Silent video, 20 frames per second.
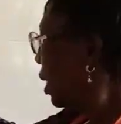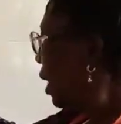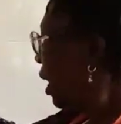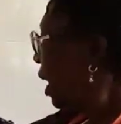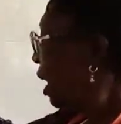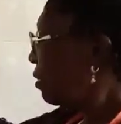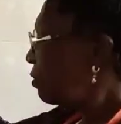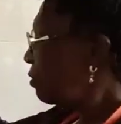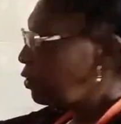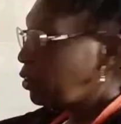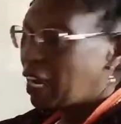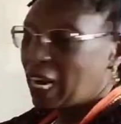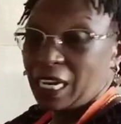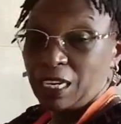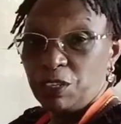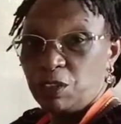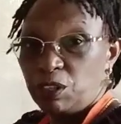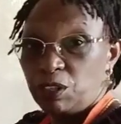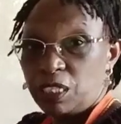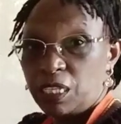
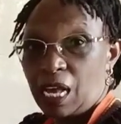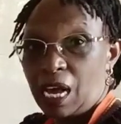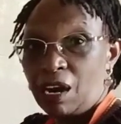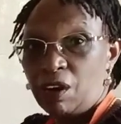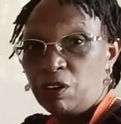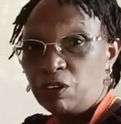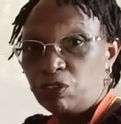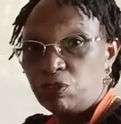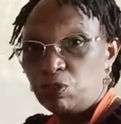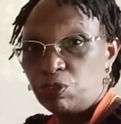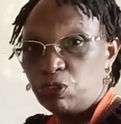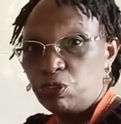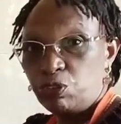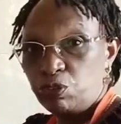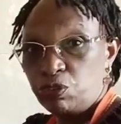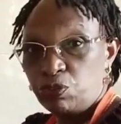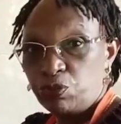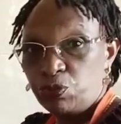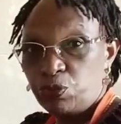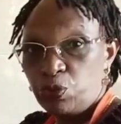Avocados are also
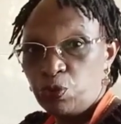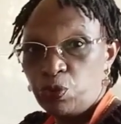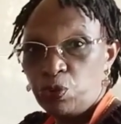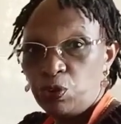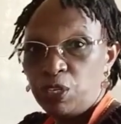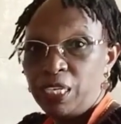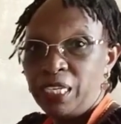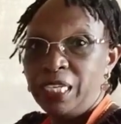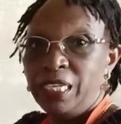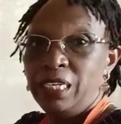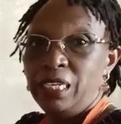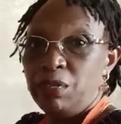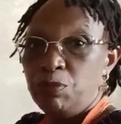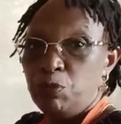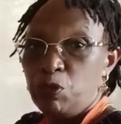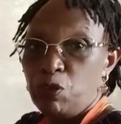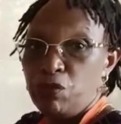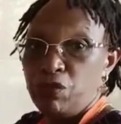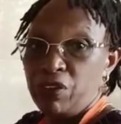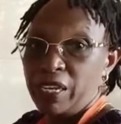useful in
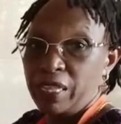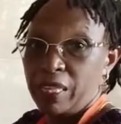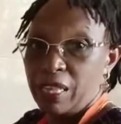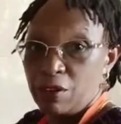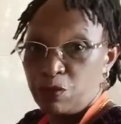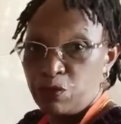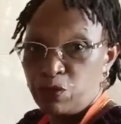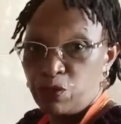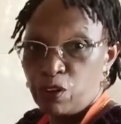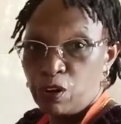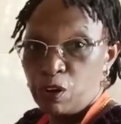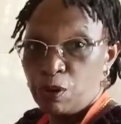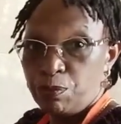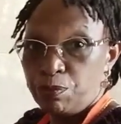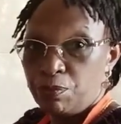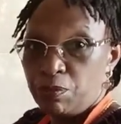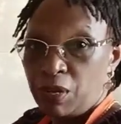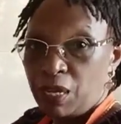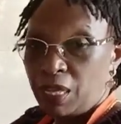removing the foam